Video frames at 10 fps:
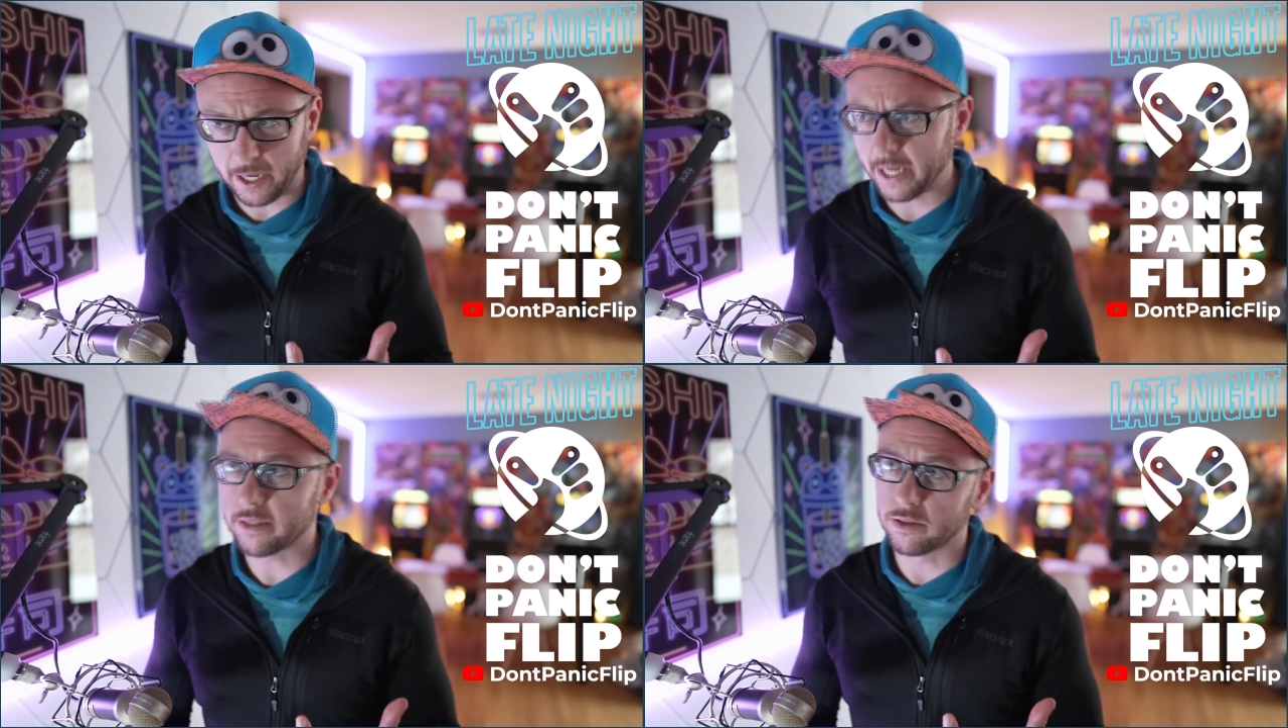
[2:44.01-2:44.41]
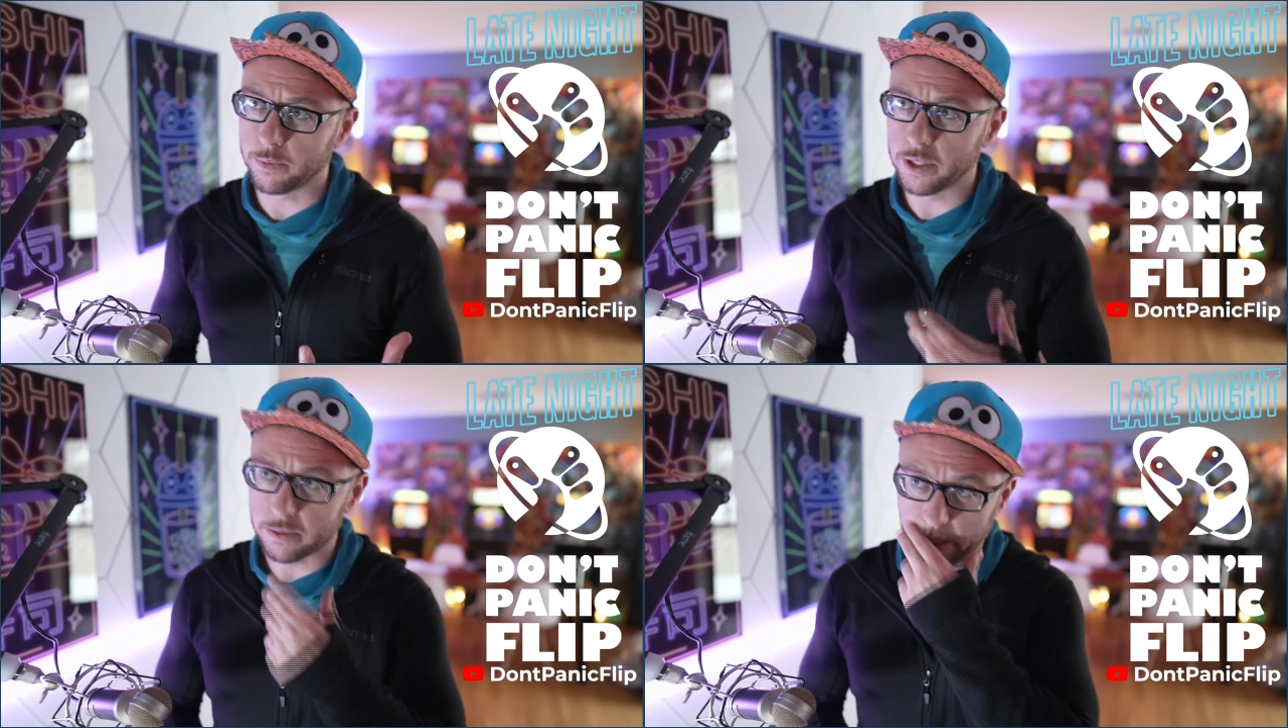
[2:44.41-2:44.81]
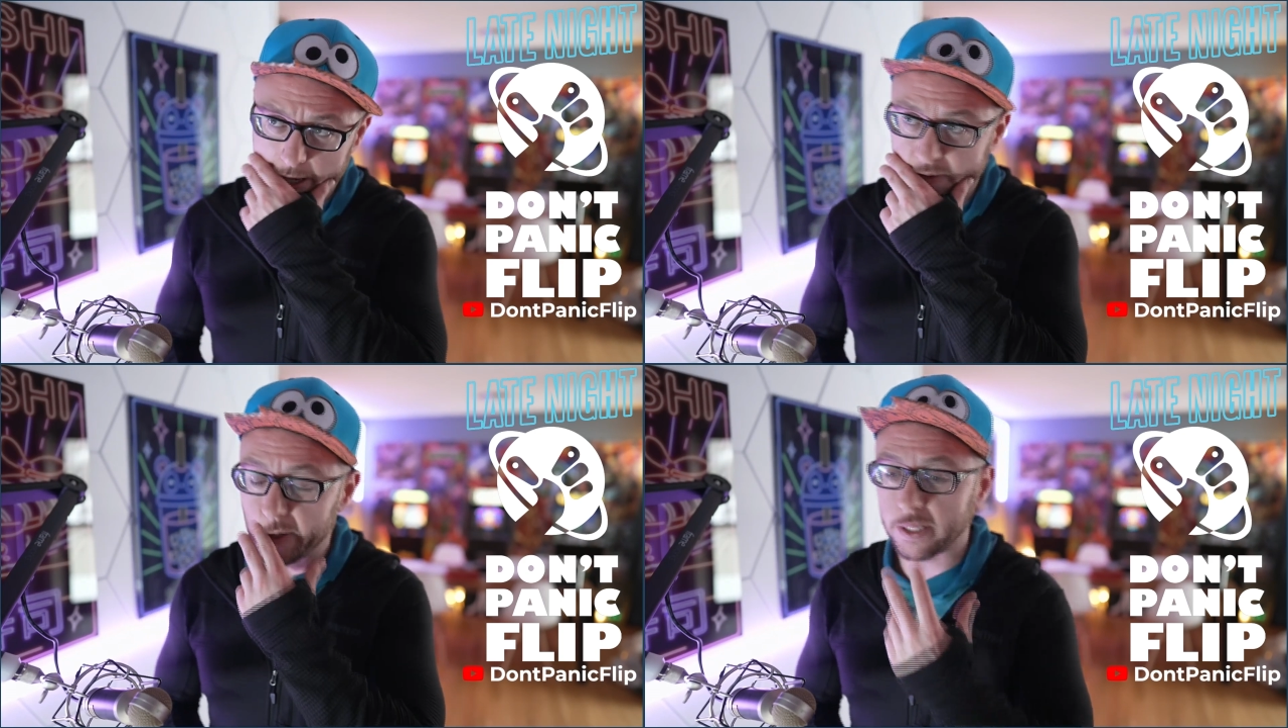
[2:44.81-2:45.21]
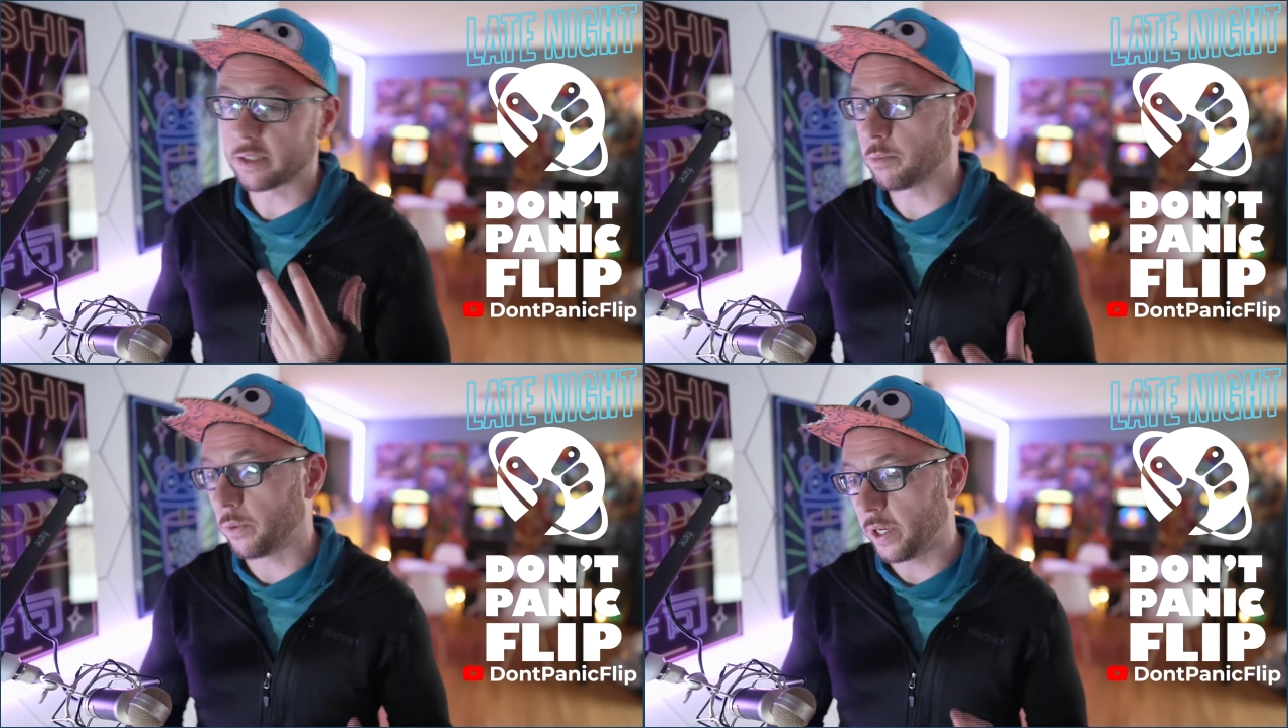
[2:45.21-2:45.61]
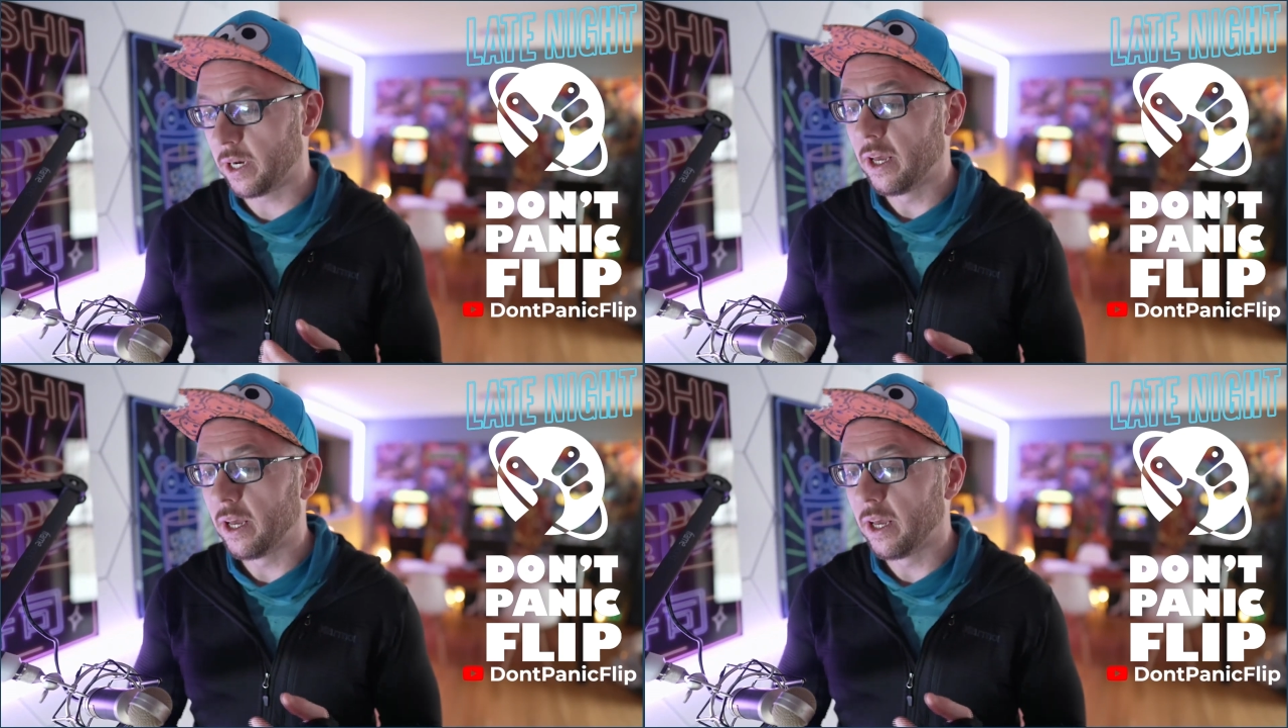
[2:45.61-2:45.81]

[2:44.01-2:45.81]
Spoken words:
I guess it's Windows 11 at this point,